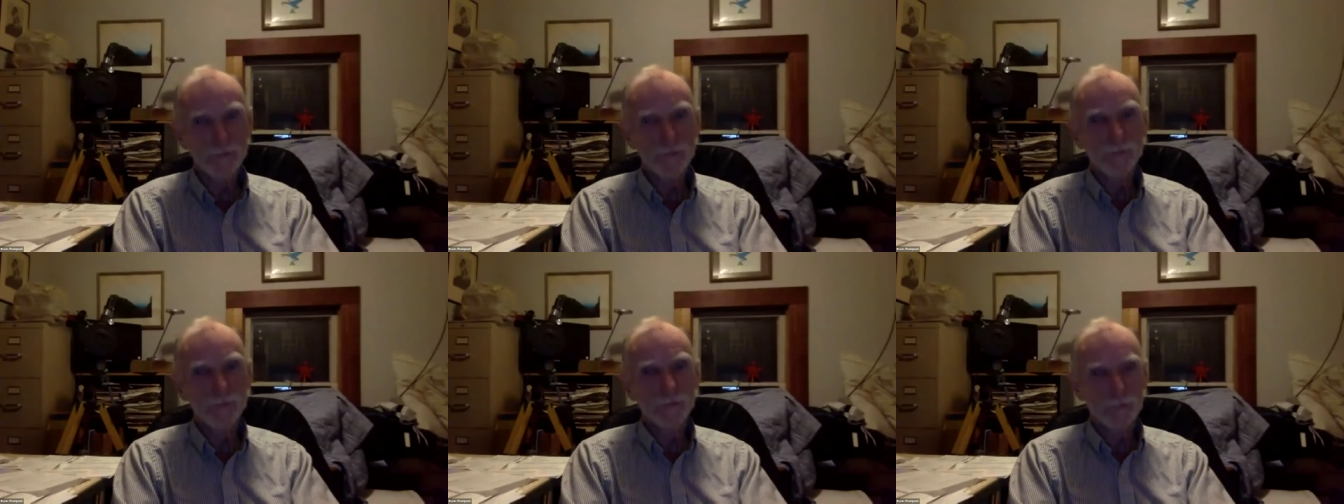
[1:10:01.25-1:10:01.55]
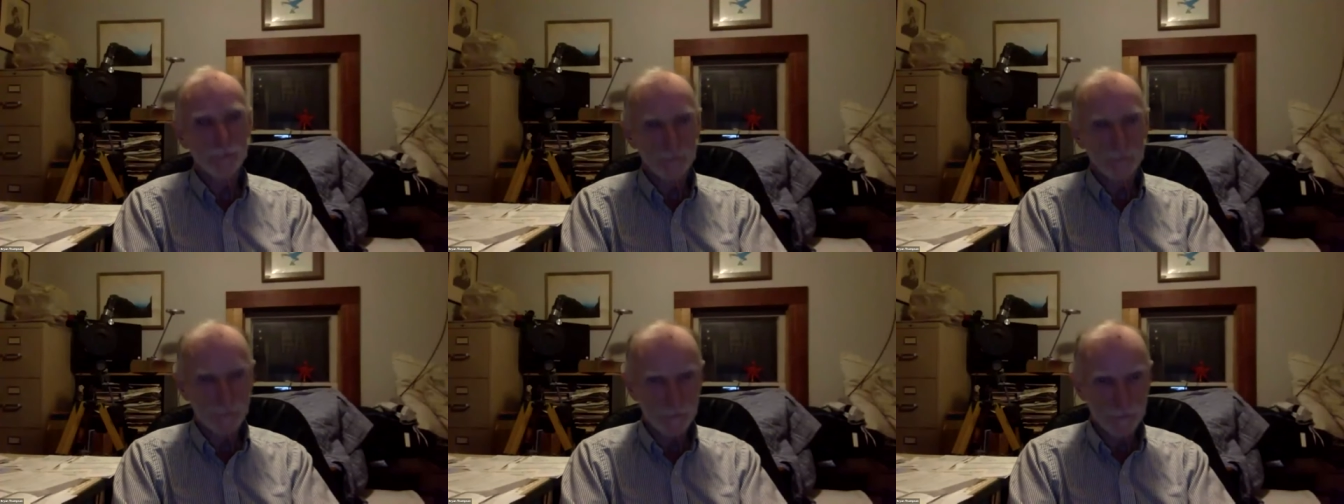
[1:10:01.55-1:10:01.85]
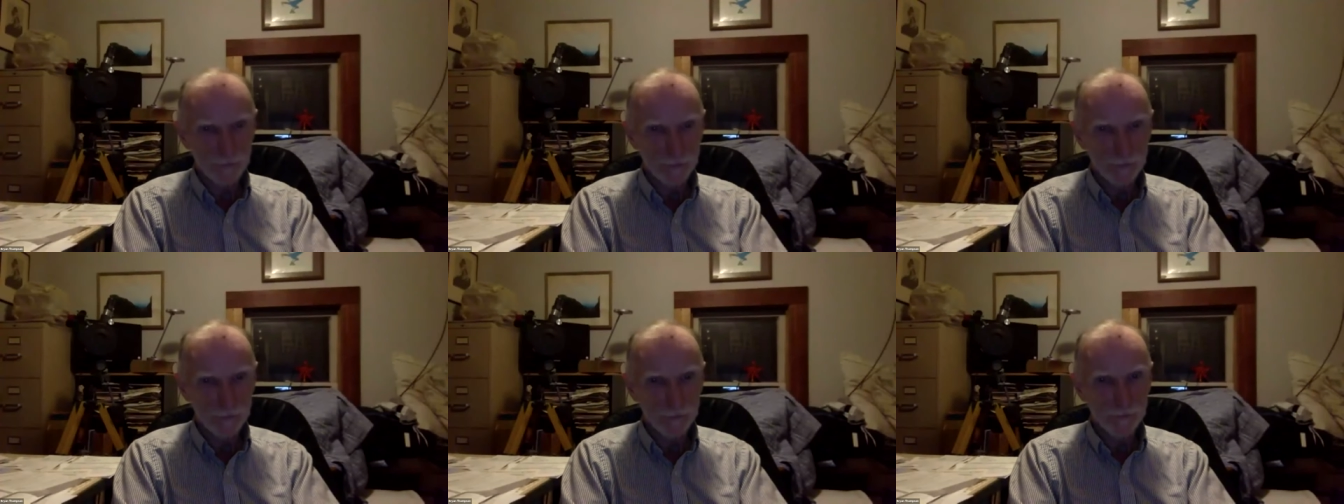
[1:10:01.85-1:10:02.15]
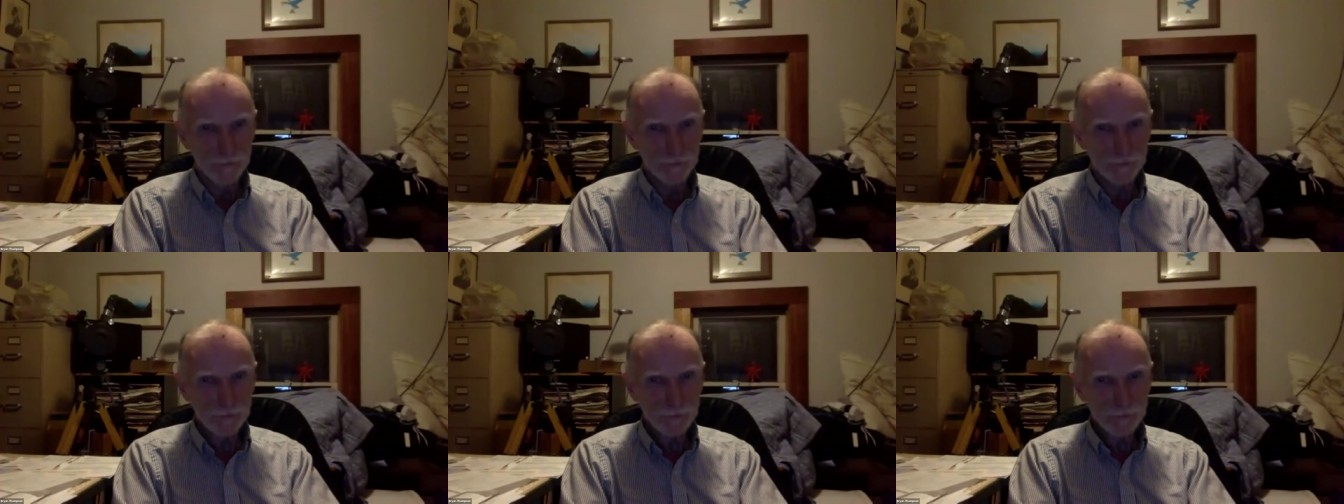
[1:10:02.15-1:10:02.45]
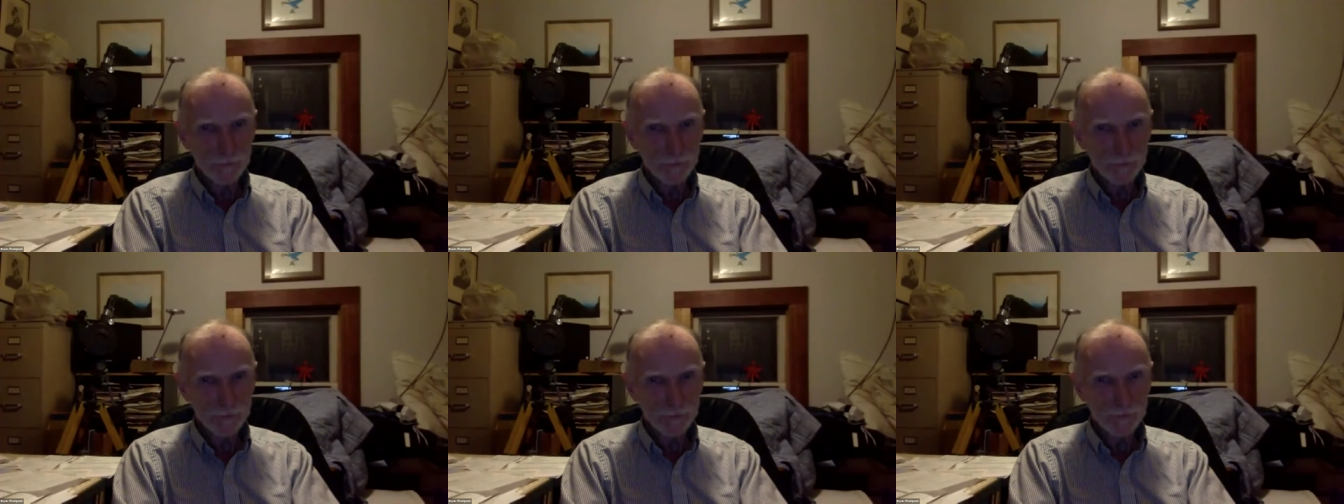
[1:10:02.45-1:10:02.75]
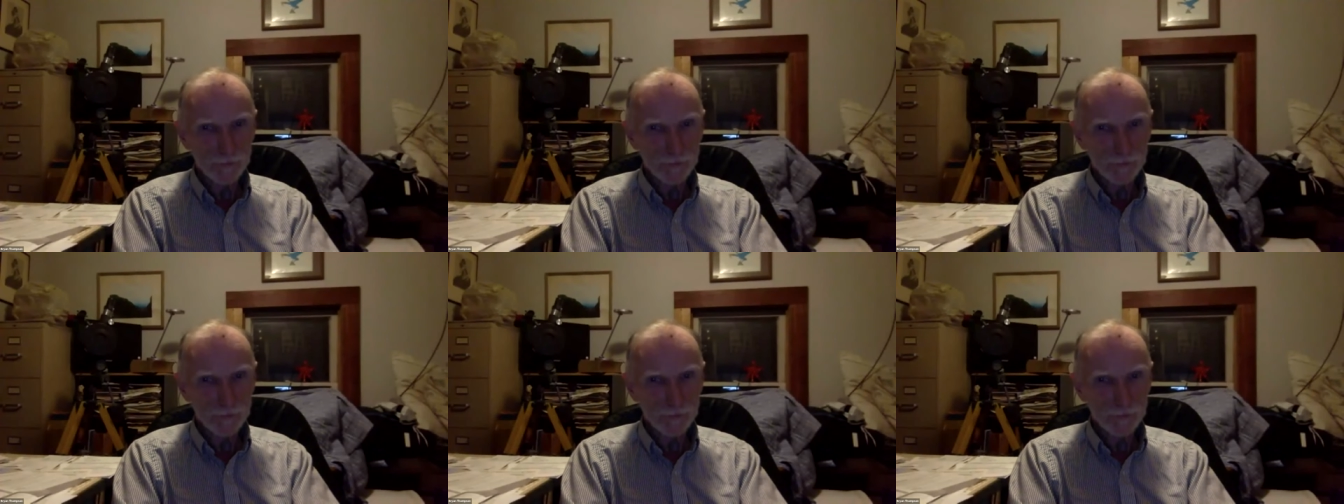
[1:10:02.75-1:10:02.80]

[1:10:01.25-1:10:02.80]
And uh, I'll turn